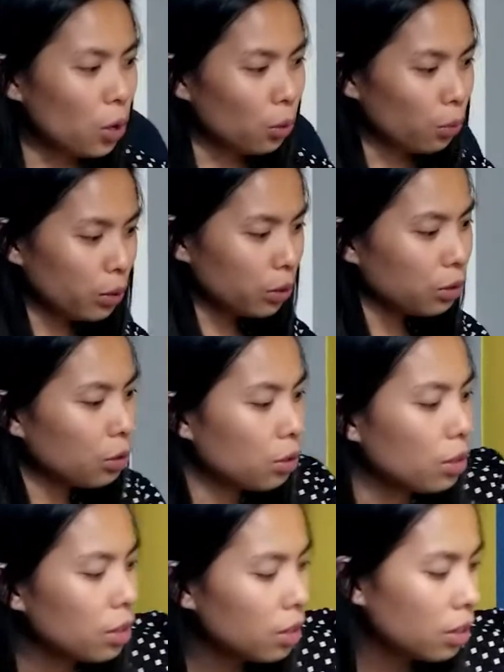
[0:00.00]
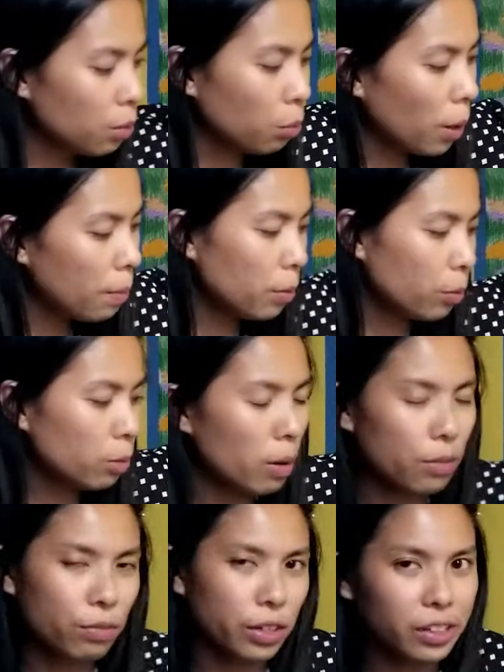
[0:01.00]
with rubbing with my
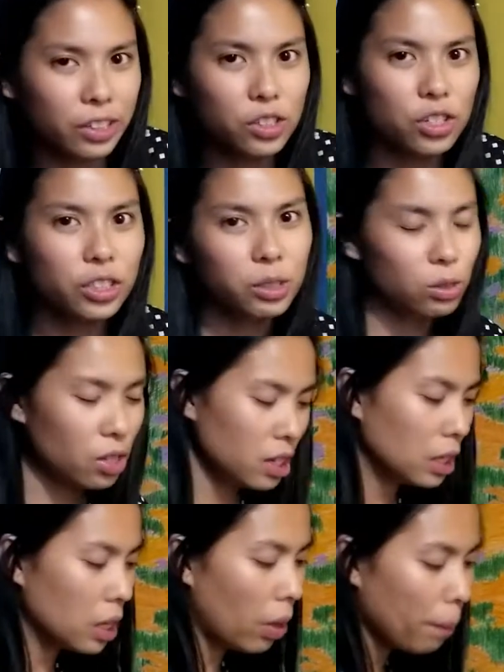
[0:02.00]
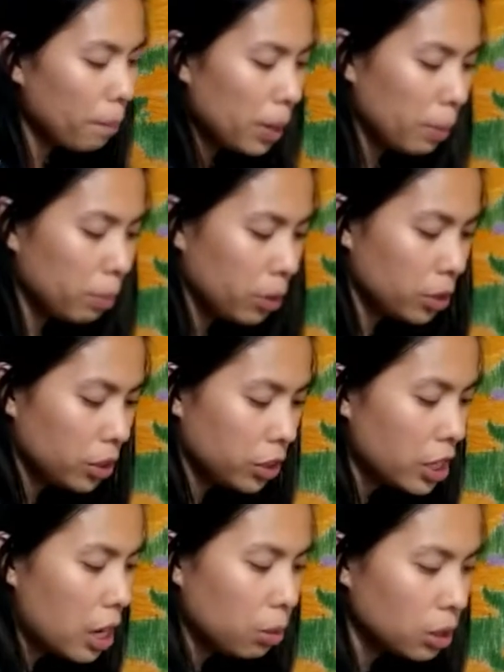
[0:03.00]
fingers or using paper
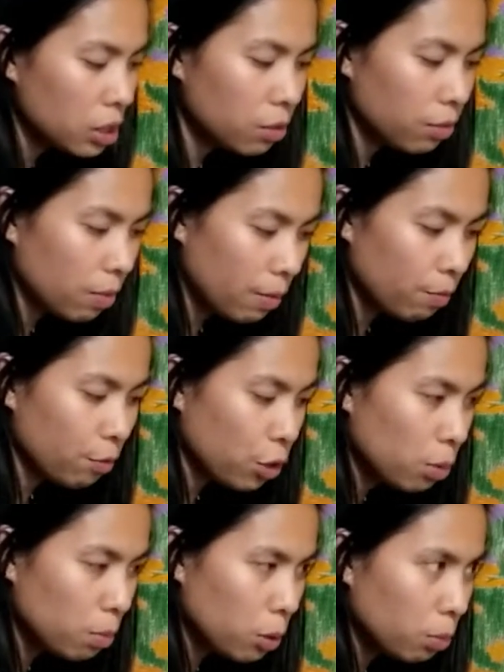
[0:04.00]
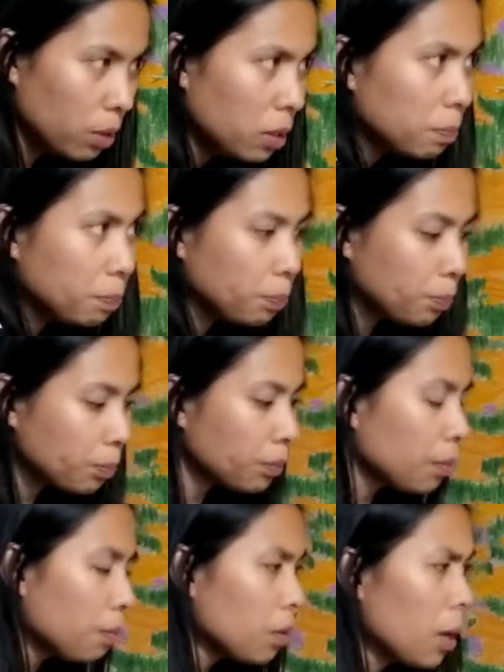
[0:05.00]
towels for the moment.
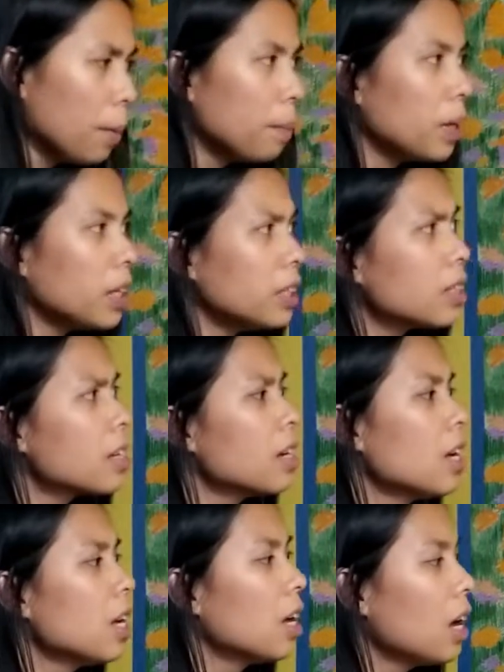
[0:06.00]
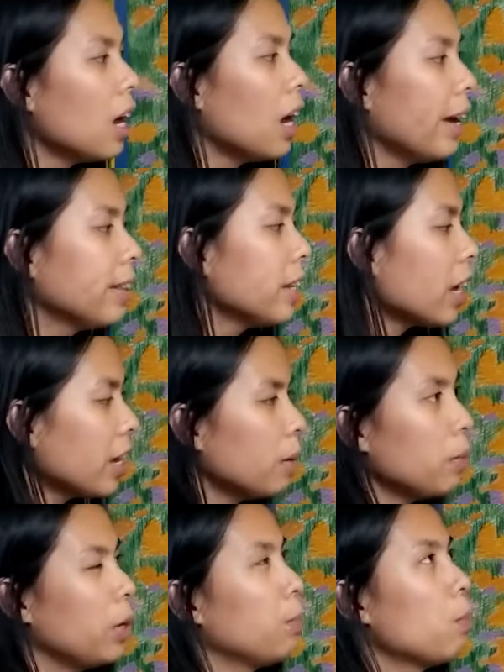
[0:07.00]
But I think I am
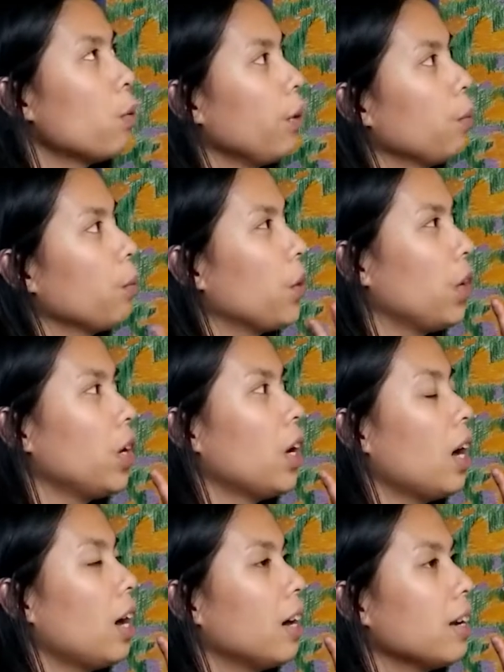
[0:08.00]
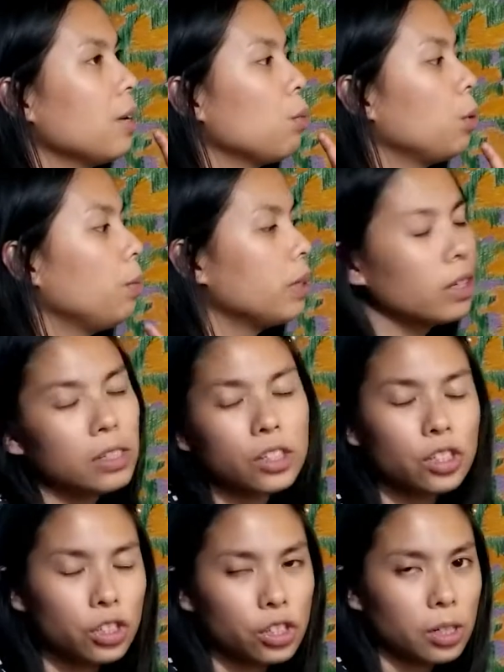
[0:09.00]
at a point where I will begin to
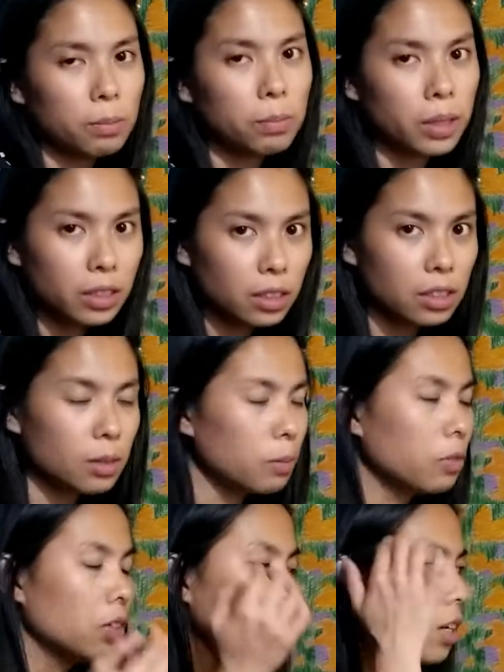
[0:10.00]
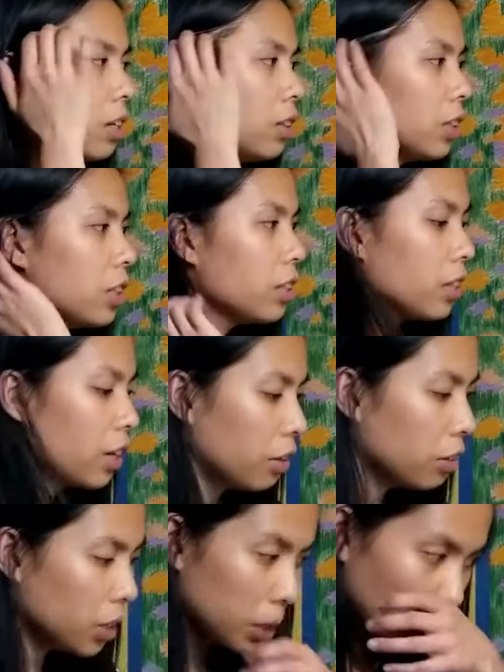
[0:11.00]
start blending some of the colors
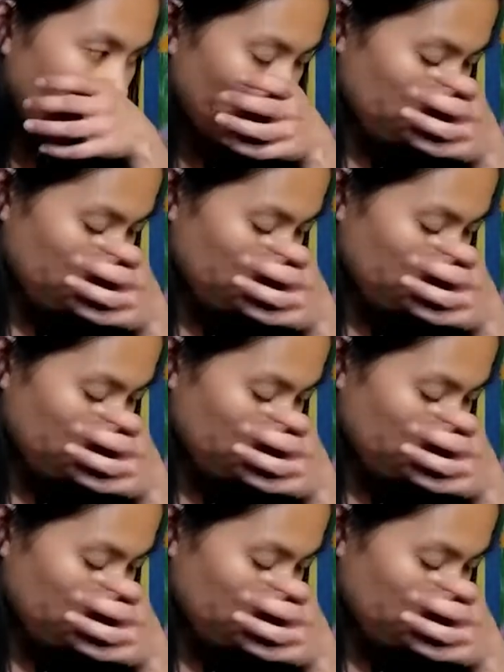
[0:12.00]
together.